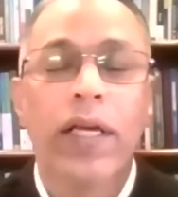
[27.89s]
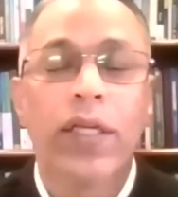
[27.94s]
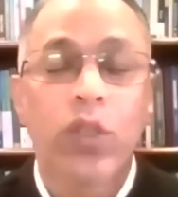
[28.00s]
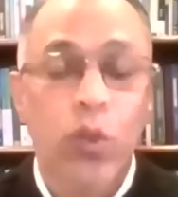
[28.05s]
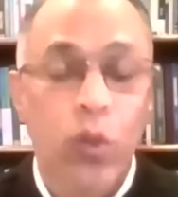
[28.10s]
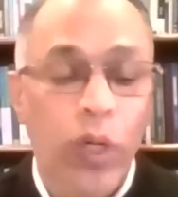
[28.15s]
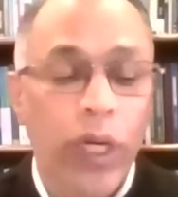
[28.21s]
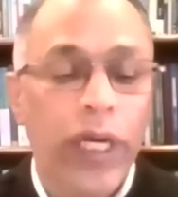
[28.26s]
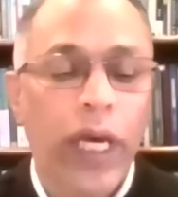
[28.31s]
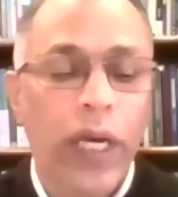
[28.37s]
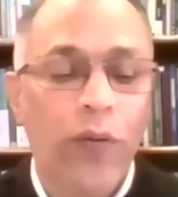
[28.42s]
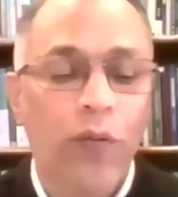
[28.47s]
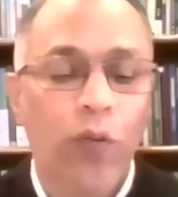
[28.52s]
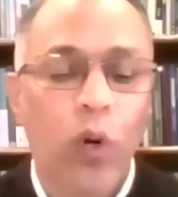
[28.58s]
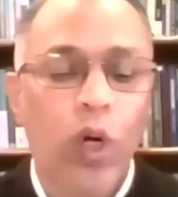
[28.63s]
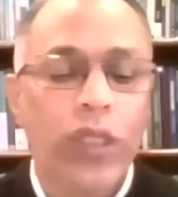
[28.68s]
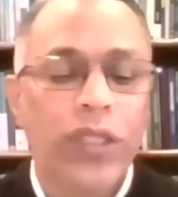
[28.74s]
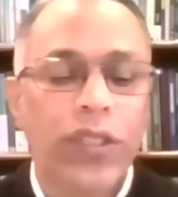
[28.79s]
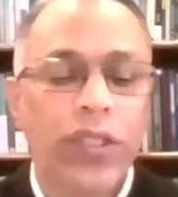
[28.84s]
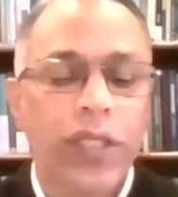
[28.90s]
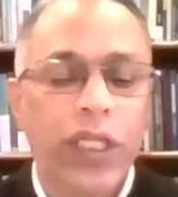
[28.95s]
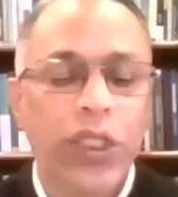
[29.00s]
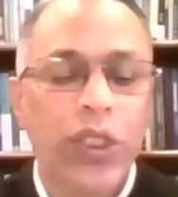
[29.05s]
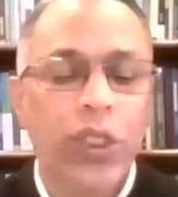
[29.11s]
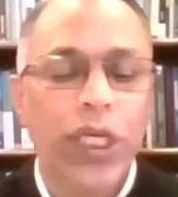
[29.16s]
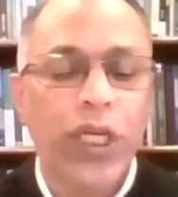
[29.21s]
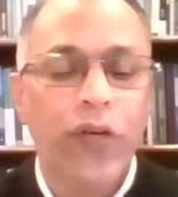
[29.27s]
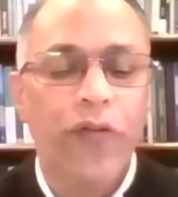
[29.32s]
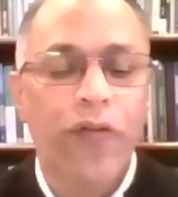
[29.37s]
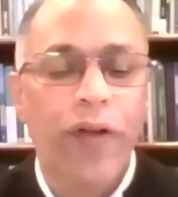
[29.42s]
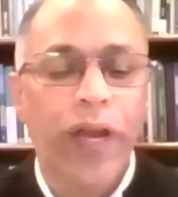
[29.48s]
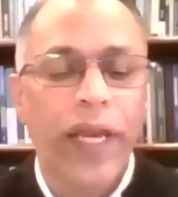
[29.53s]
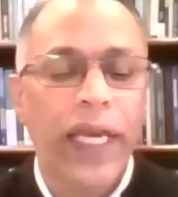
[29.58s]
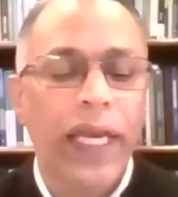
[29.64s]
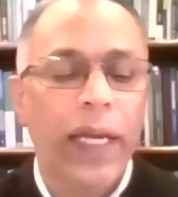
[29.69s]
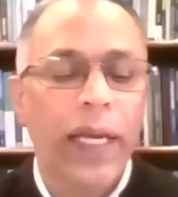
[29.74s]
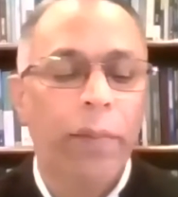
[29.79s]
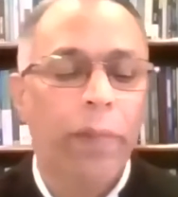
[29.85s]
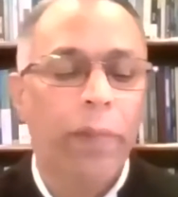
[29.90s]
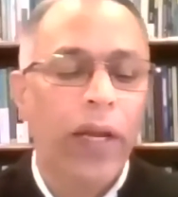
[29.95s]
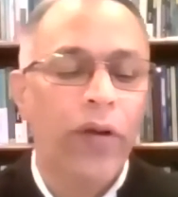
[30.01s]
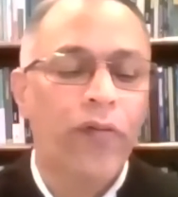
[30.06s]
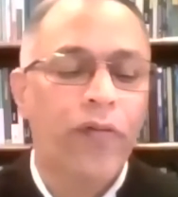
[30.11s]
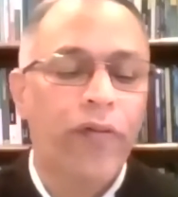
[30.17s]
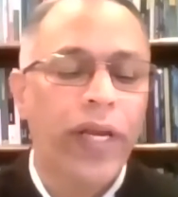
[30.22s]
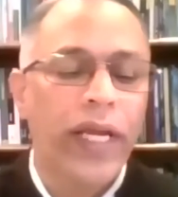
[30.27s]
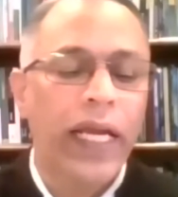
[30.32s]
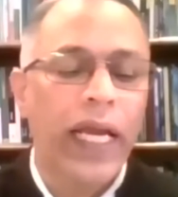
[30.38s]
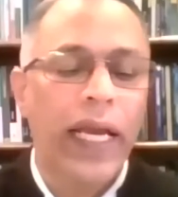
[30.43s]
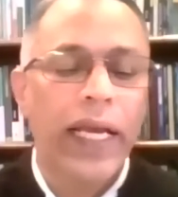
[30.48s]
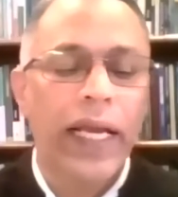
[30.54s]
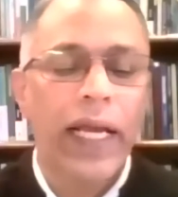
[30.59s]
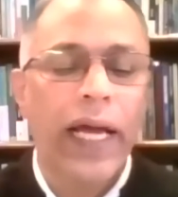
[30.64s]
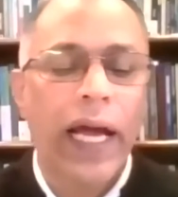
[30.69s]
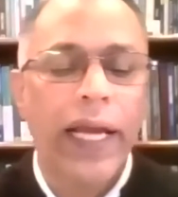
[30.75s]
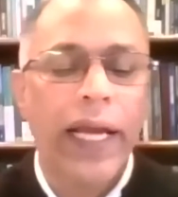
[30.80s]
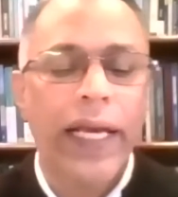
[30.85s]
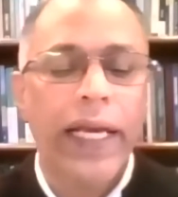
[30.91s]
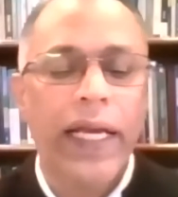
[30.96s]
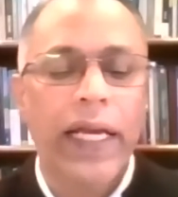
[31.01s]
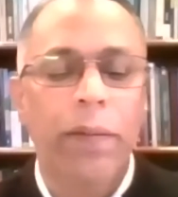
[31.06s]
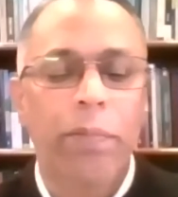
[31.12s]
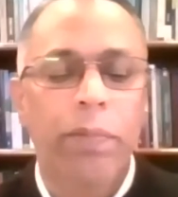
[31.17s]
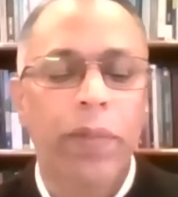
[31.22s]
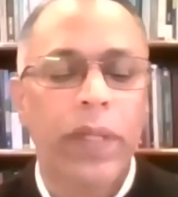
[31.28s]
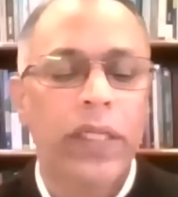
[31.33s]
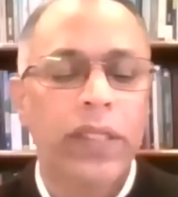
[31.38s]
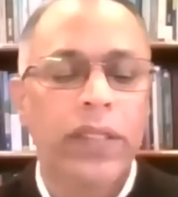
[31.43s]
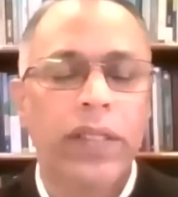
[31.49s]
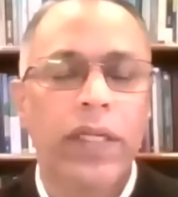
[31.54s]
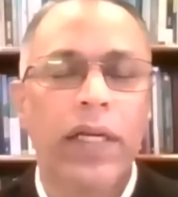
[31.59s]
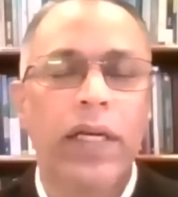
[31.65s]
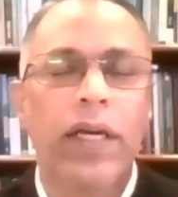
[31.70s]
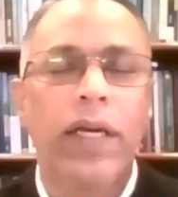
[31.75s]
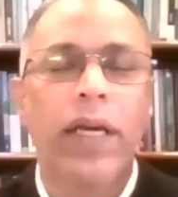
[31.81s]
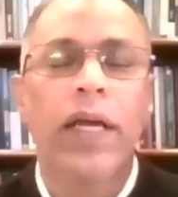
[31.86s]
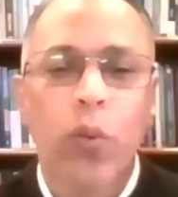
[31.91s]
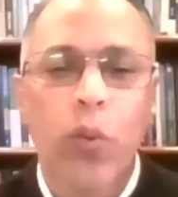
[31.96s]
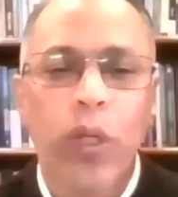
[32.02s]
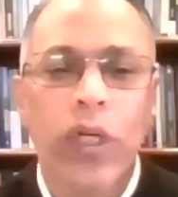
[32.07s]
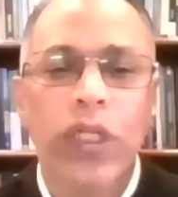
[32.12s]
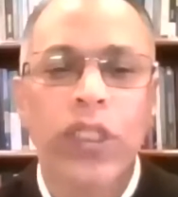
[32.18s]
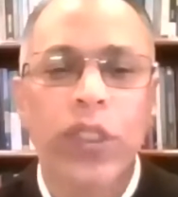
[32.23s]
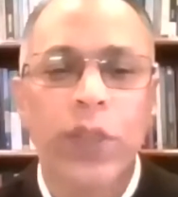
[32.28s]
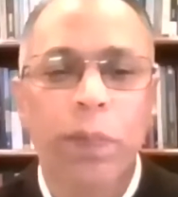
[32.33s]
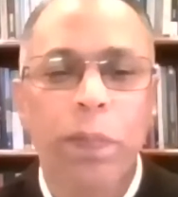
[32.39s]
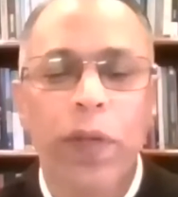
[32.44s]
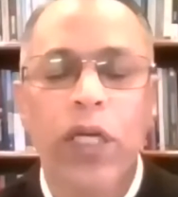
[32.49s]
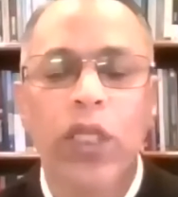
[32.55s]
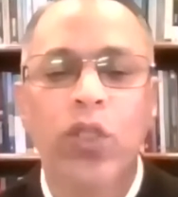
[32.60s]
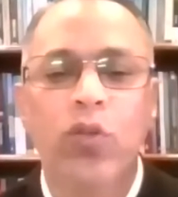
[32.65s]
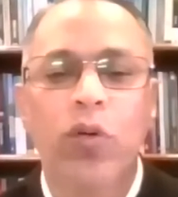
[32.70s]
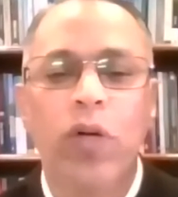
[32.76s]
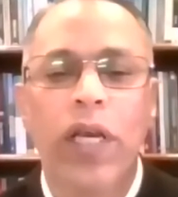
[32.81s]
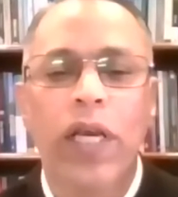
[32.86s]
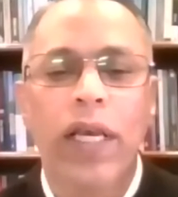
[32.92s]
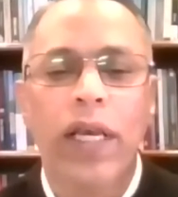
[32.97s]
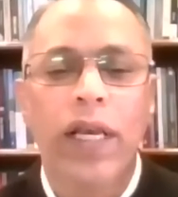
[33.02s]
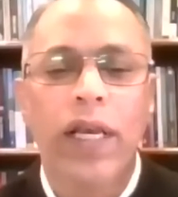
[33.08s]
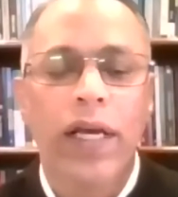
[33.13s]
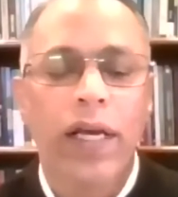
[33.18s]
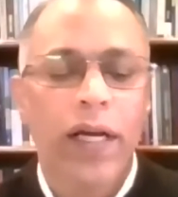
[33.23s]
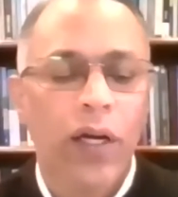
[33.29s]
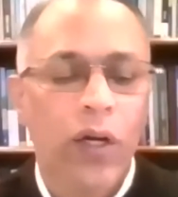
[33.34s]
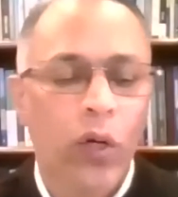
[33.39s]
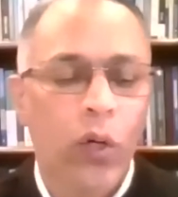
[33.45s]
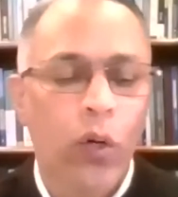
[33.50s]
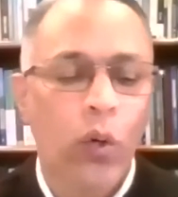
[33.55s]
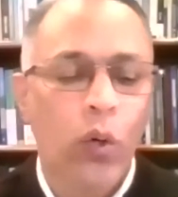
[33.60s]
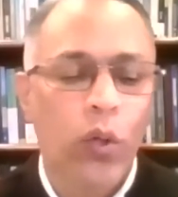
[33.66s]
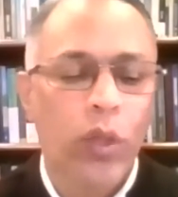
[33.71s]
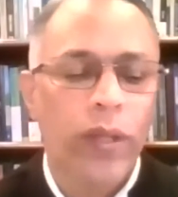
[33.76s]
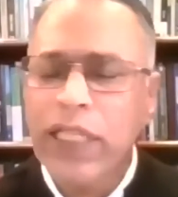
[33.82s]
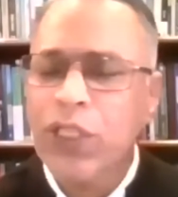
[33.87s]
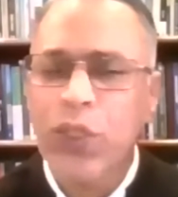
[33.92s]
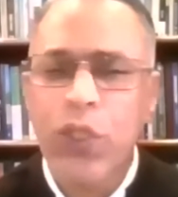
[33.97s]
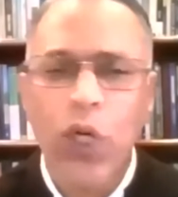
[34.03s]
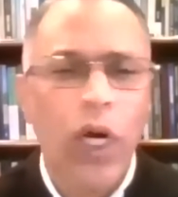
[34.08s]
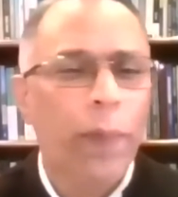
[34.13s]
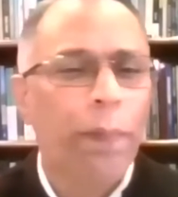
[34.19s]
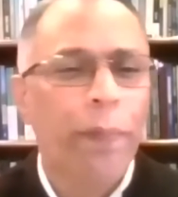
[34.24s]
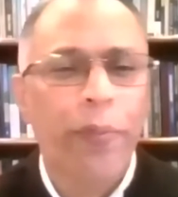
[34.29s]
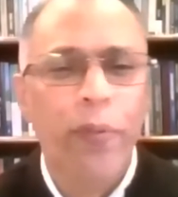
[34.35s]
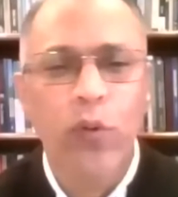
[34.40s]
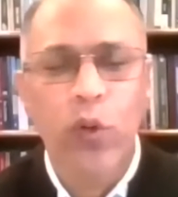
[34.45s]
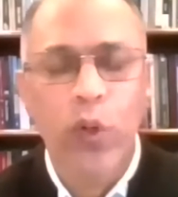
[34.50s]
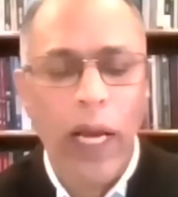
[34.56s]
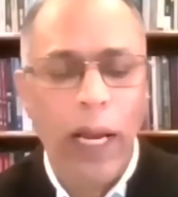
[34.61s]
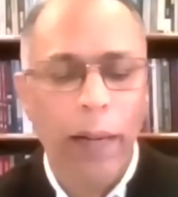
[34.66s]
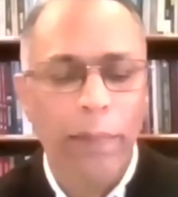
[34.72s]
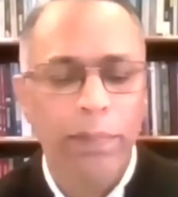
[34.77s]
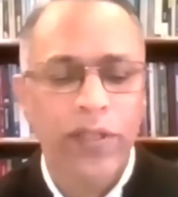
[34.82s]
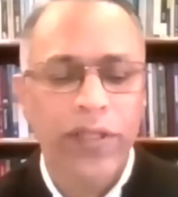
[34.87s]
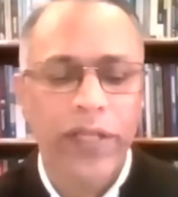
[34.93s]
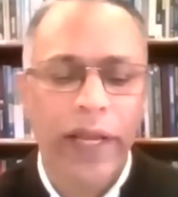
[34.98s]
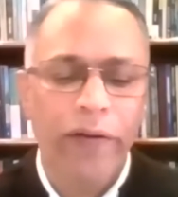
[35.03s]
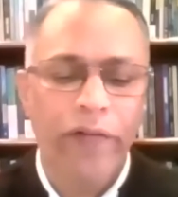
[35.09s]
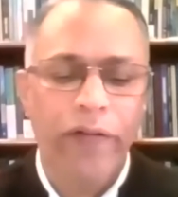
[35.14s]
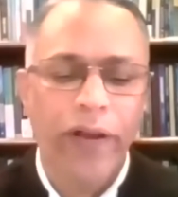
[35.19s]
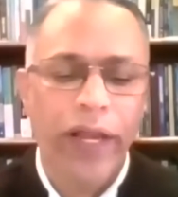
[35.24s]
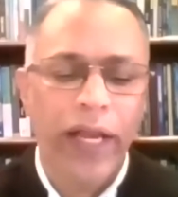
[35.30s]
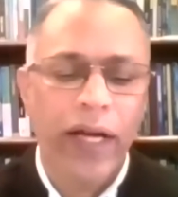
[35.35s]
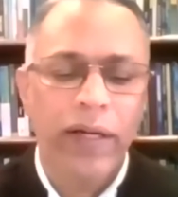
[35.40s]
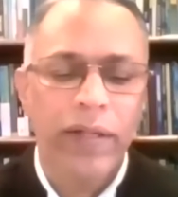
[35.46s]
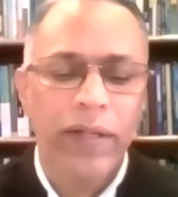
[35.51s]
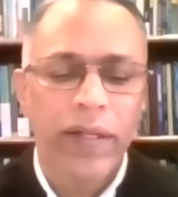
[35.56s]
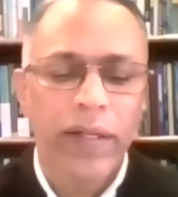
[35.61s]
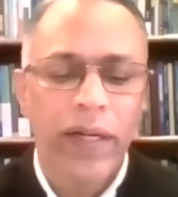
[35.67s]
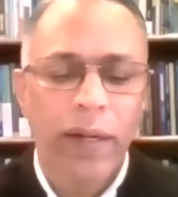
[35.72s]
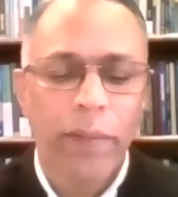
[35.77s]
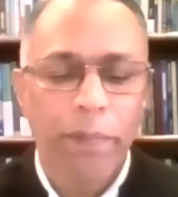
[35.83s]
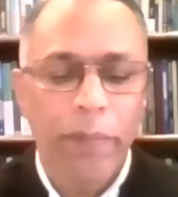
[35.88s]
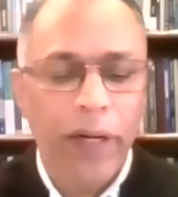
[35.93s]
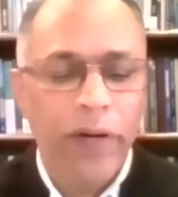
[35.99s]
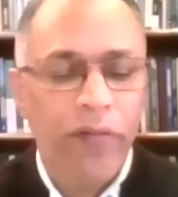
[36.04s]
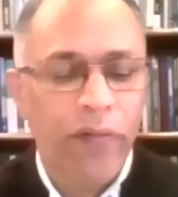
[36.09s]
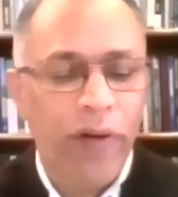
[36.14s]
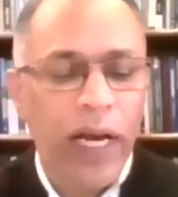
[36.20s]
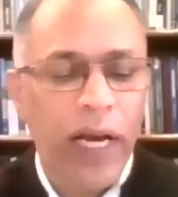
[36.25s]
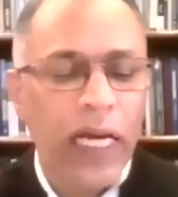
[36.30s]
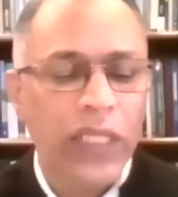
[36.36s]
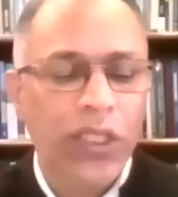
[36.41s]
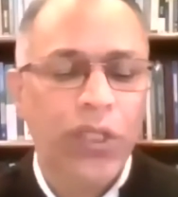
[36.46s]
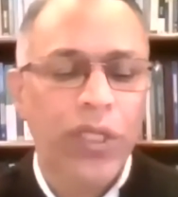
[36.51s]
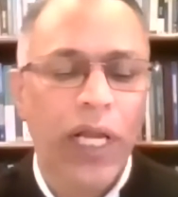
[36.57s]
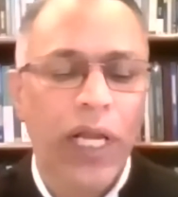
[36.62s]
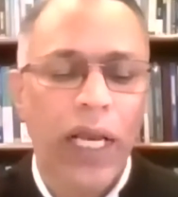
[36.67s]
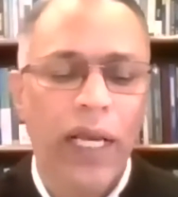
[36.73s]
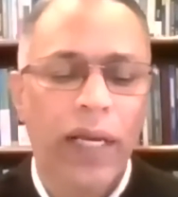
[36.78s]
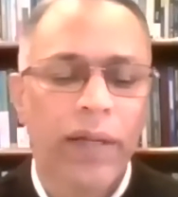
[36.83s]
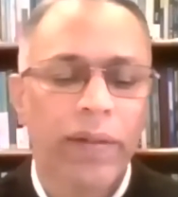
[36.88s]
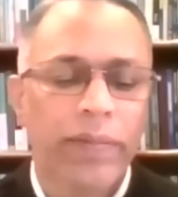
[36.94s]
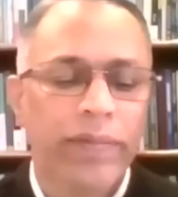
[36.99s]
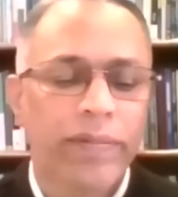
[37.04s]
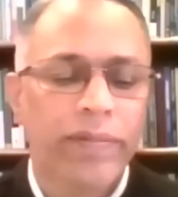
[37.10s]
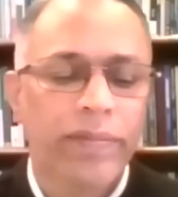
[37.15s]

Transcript: So, it involves teaching, training, mentoring, and guiding a person towards spiritual growth. It's not program centric, but relational